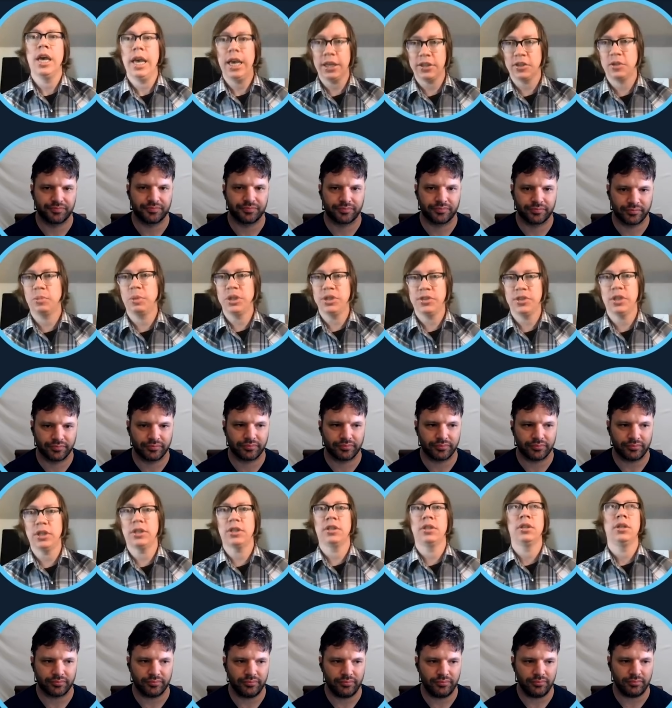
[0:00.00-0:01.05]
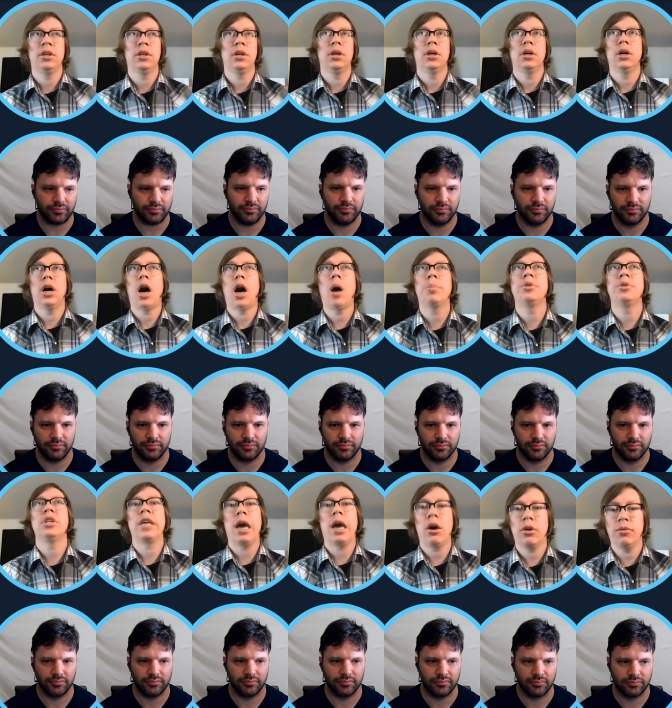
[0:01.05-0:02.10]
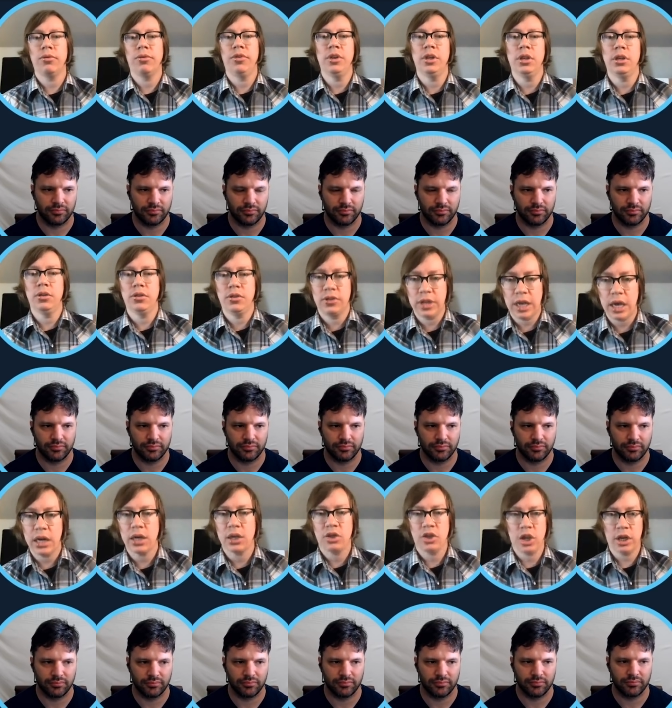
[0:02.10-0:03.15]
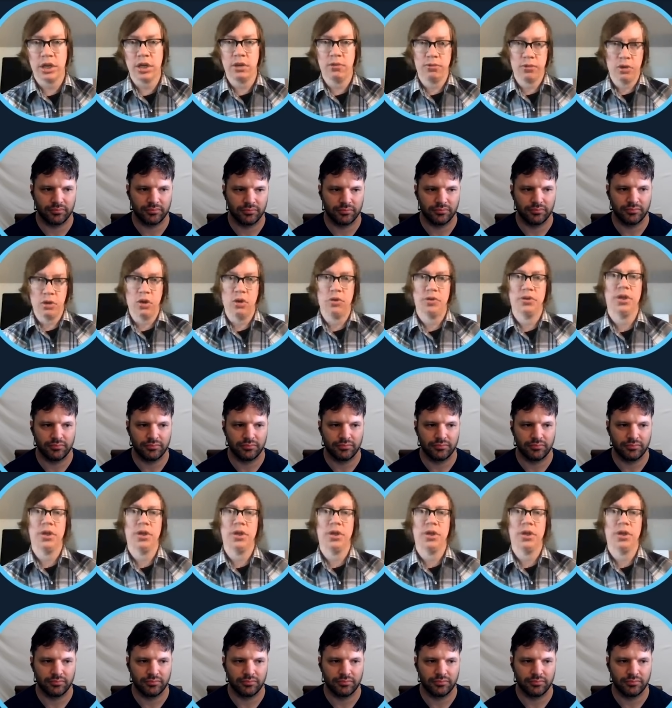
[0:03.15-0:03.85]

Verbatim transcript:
Speaker 1: explicit opting out of the static checking for null